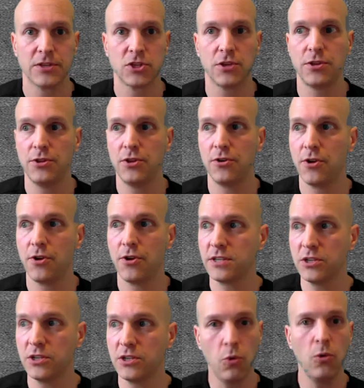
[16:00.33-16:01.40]
So then their
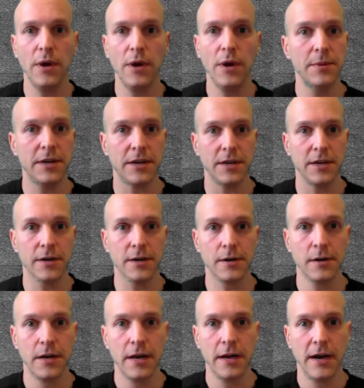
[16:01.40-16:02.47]
dog says, well, wait a minute
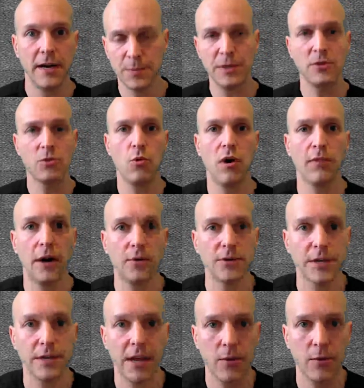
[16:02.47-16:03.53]
here. I spend 12
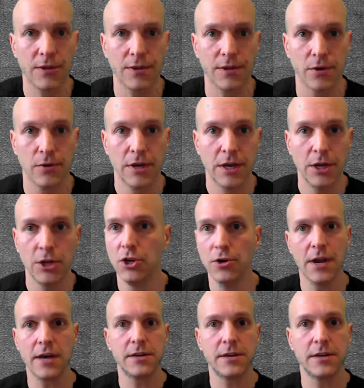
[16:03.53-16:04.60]
hours a day with you.
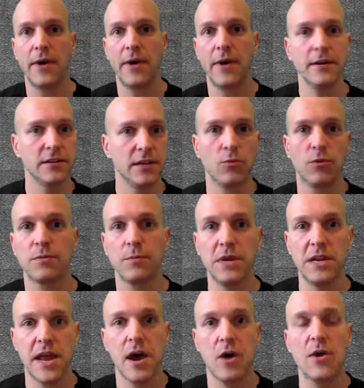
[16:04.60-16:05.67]
You're not interacting with
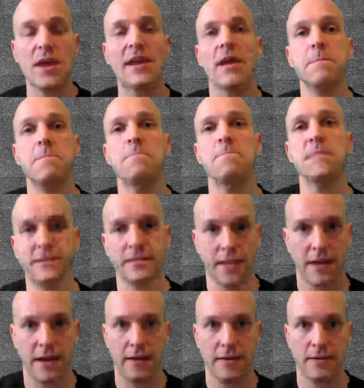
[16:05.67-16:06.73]
me now, and I miss
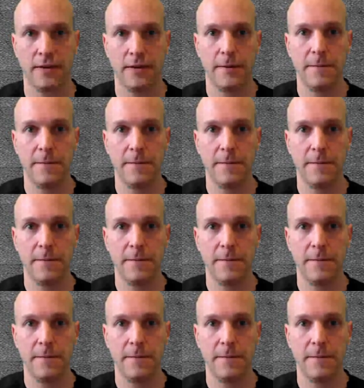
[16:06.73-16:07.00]
that.